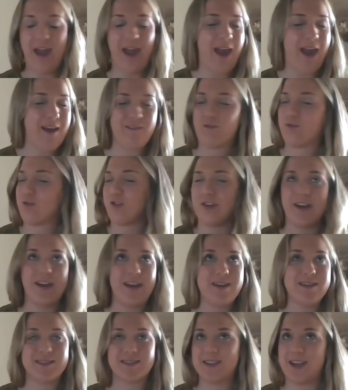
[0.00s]

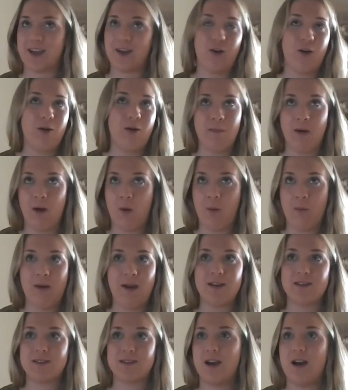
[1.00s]
Every single
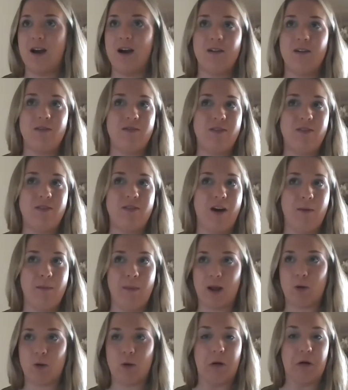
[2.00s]
moment of a
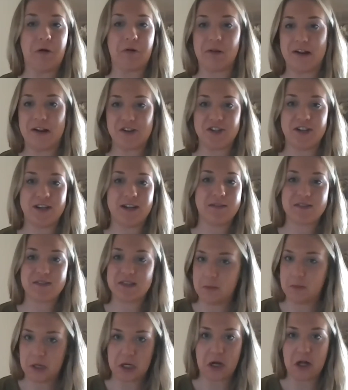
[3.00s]
microaggression, of
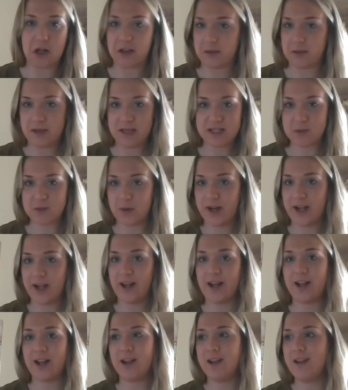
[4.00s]
someone calling me
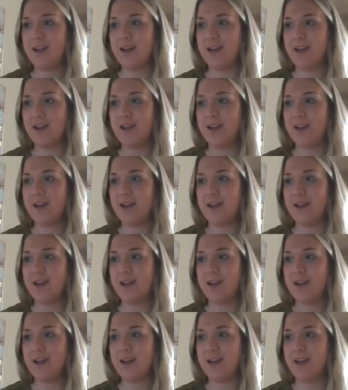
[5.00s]
sweetie,